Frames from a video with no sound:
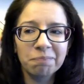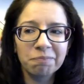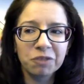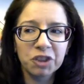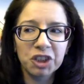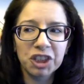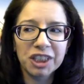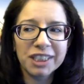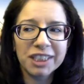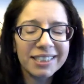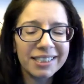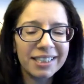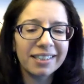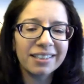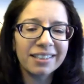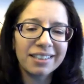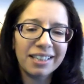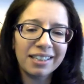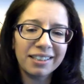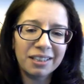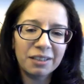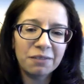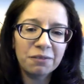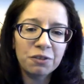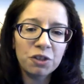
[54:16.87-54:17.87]
just think
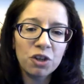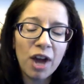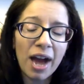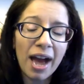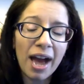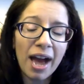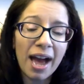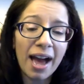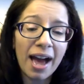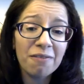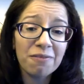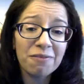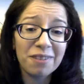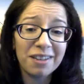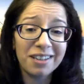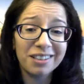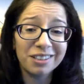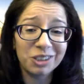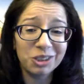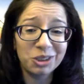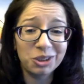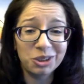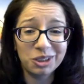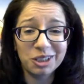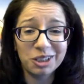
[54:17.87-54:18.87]
that if you have a
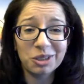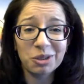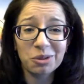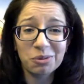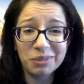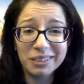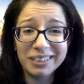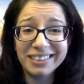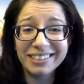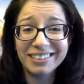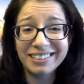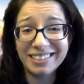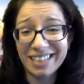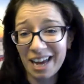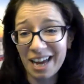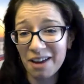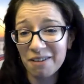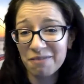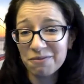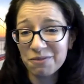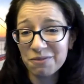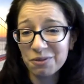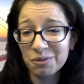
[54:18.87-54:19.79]
student who is deaf,